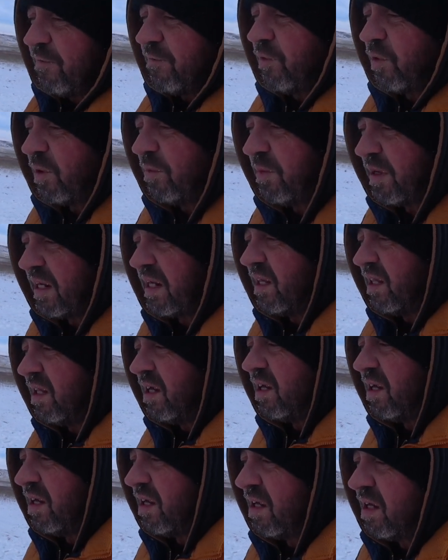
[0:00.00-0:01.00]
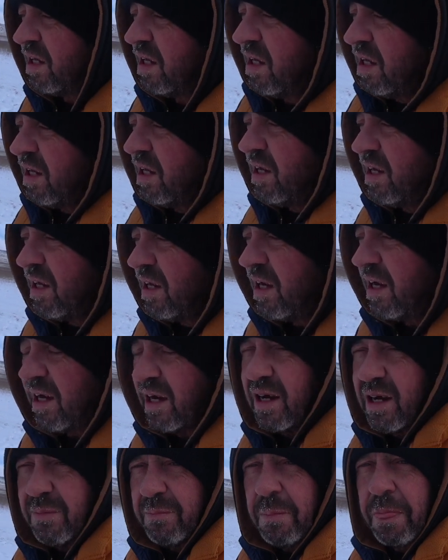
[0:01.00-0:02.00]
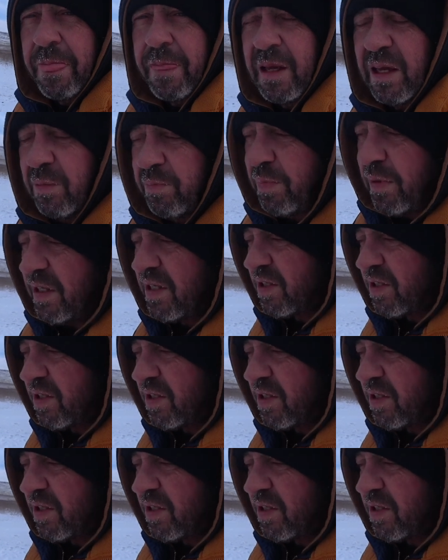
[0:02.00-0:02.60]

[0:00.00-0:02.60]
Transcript: for me. And um, Thank